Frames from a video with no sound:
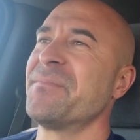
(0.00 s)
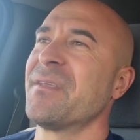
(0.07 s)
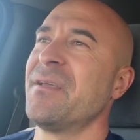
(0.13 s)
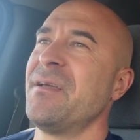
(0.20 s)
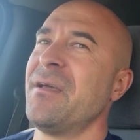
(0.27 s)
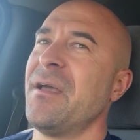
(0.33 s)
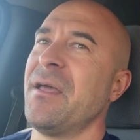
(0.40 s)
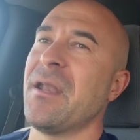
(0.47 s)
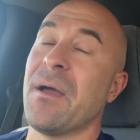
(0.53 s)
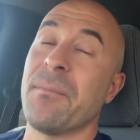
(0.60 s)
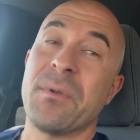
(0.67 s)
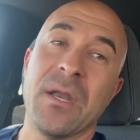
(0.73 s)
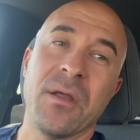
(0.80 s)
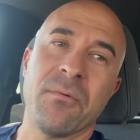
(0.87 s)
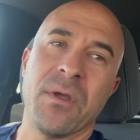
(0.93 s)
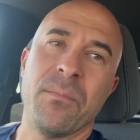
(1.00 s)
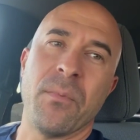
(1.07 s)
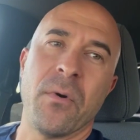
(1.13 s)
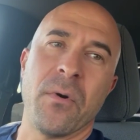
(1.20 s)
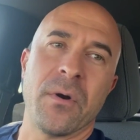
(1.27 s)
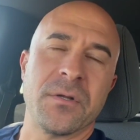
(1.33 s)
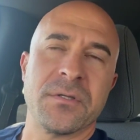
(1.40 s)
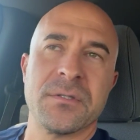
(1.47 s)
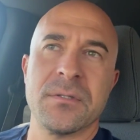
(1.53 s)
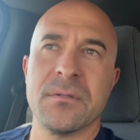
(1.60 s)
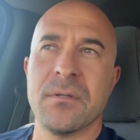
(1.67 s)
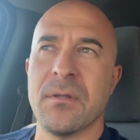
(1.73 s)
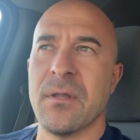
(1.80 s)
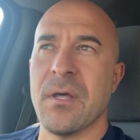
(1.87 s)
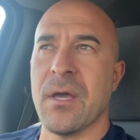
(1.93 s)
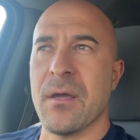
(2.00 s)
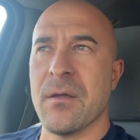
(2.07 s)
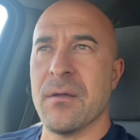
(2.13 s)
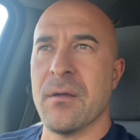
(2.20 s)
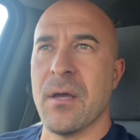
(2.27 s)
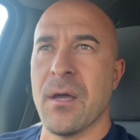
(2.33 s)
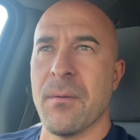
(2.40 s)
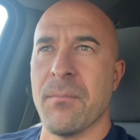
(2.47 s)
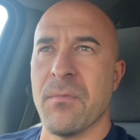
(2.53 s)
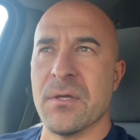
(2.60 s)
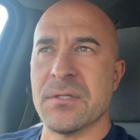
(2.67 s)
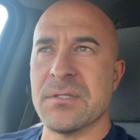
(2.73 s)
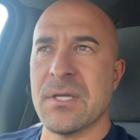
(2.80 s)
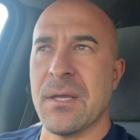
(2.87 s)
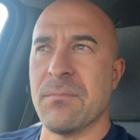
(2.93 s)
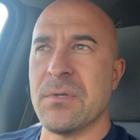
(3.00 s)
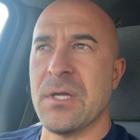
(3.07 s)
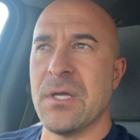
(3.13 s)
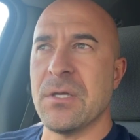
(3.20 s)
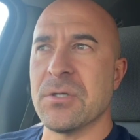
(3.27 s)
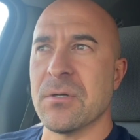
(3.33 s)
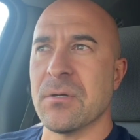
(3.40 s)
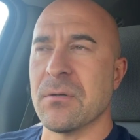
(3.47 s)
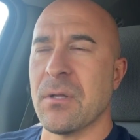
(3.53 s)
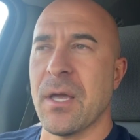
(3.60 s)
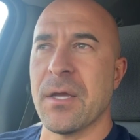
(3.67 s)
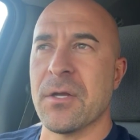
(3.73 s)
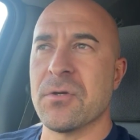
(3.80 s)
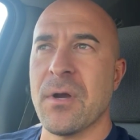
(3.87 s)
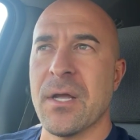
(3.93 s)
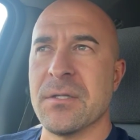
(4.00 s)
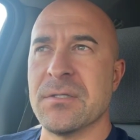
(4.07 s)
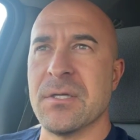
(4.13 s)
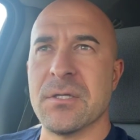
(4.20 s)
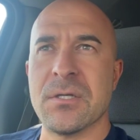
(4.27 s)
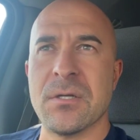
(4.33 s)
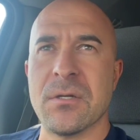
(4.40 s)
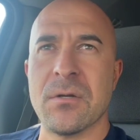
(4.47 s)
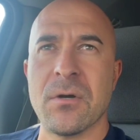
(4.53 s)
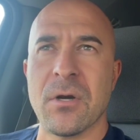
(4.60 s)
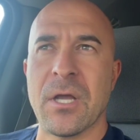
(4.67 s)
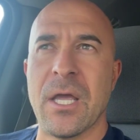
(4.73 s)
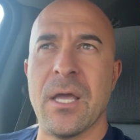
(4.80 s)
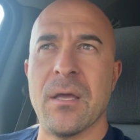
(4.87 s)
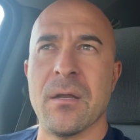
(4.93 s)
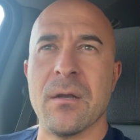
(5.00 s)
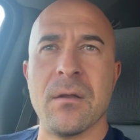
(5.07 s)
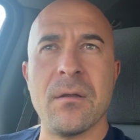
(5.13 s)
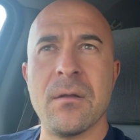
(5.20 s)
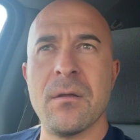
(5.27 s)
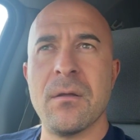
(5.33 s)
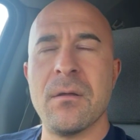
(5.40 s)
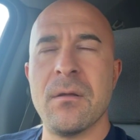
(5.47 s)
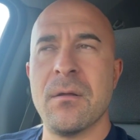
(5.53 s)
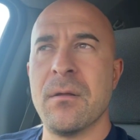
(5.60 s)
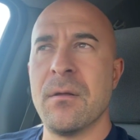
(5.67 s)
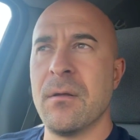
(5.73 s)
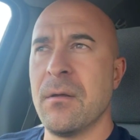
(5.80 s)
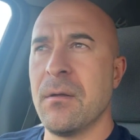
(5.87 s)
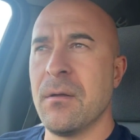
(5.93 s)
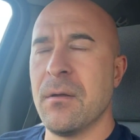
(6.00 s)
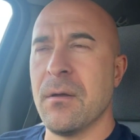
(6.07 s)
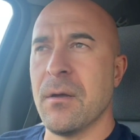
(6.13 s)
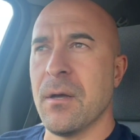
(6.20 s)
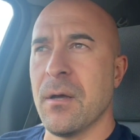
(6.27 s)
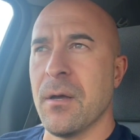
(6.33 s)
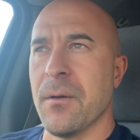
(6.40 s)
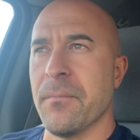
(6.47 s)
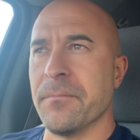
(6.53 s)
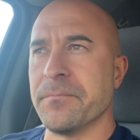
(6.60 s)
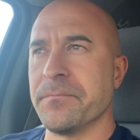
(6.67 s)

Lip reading: And I'm getting reports that this same teacher like transitioned her kid. In